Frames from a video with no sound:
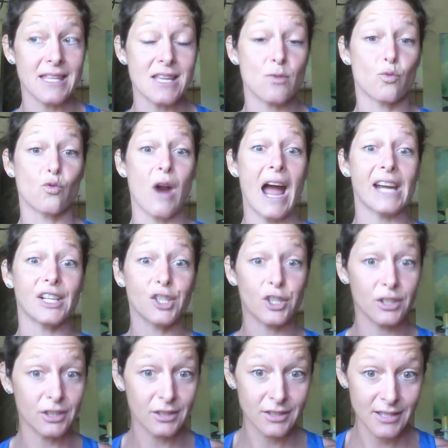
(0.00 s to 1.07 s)
the
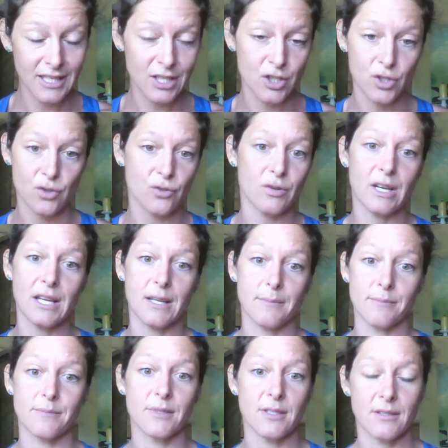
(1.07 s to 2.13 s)
radical
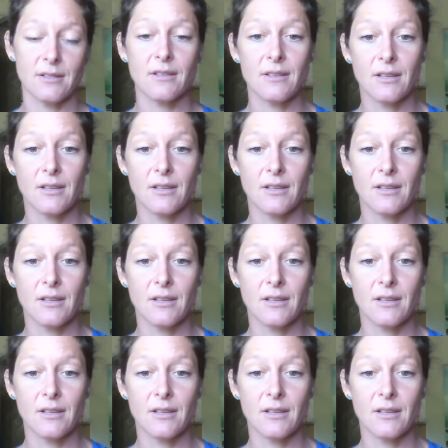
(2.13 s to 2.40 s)
extremes